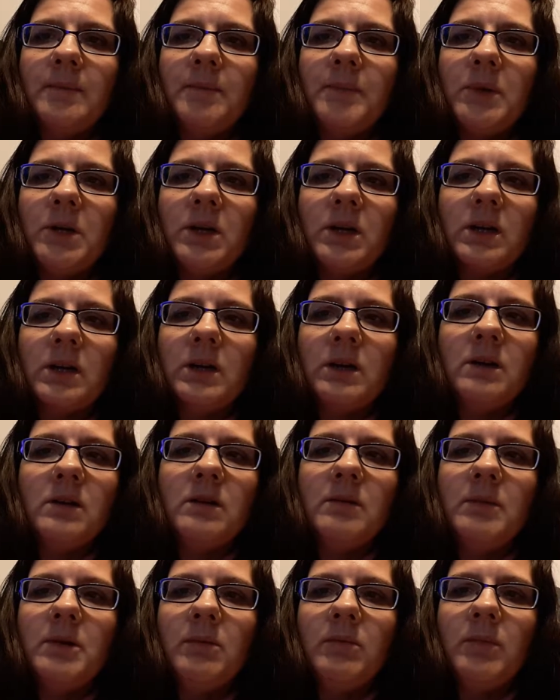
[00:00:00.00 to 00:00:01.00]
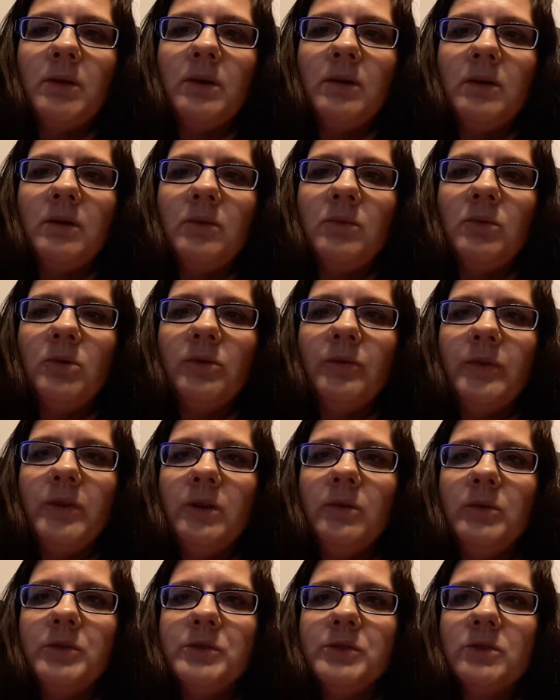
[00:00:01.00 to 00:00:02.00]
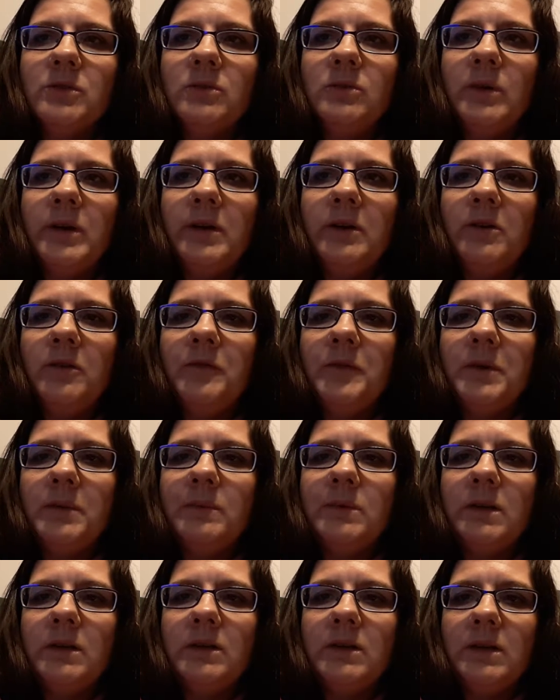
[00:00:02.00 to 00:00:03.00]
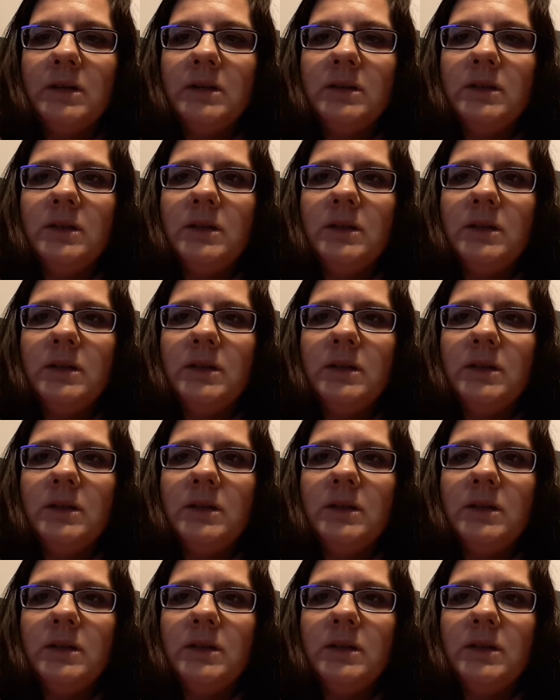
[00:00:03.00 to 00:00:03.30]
But I can't remember what the original weight of the product